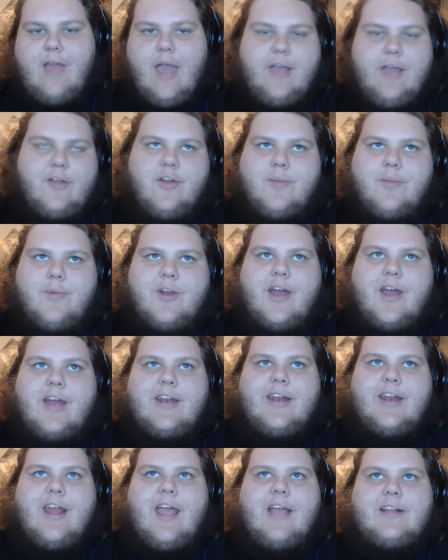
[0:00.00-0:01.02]
I could put
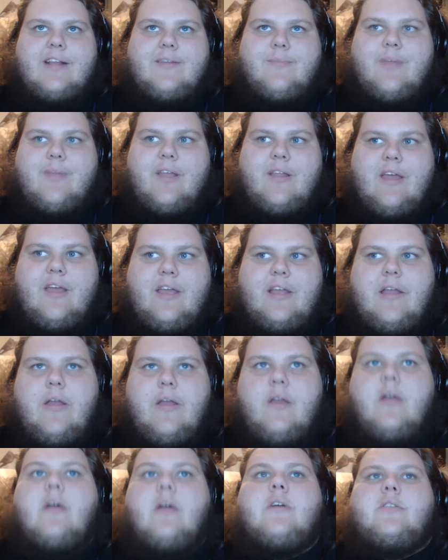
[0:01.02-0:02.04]
on an act and be like,
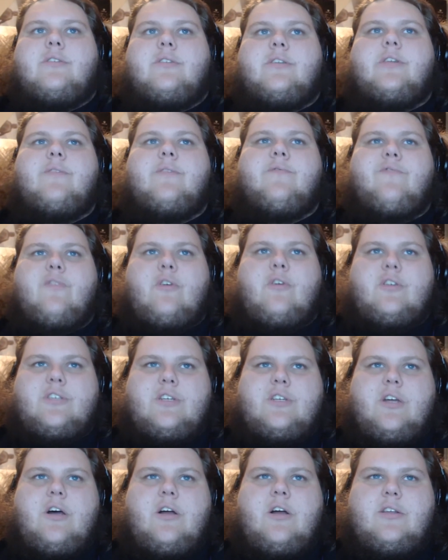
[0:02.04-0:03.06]

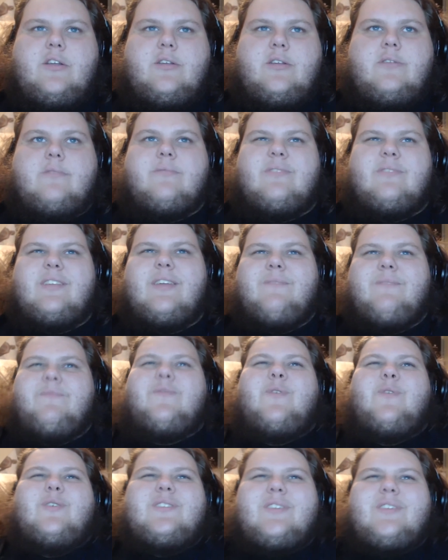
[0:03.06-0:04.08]
Teamfourstar.
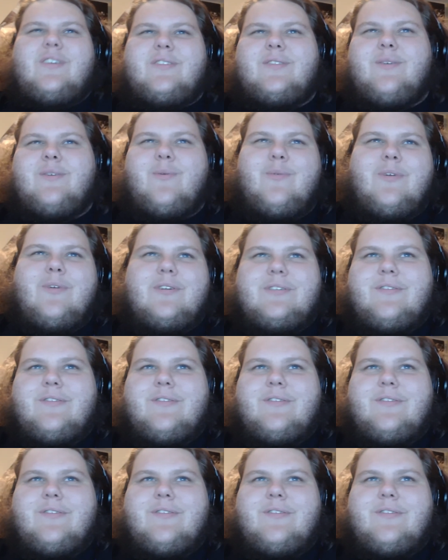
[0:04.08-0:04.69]
Teamfourstar is the worst